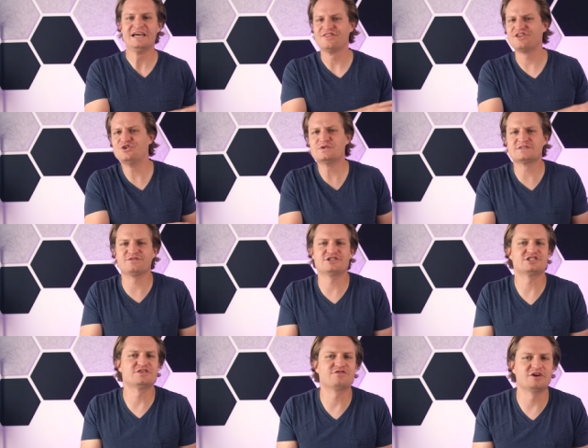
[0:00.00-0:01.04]
the newest
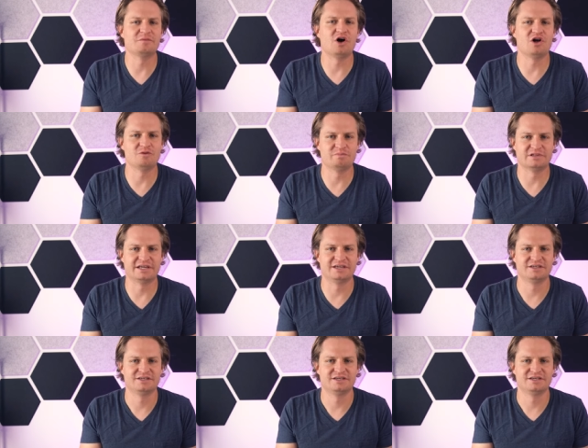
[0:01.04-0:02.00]
version from AllPlay.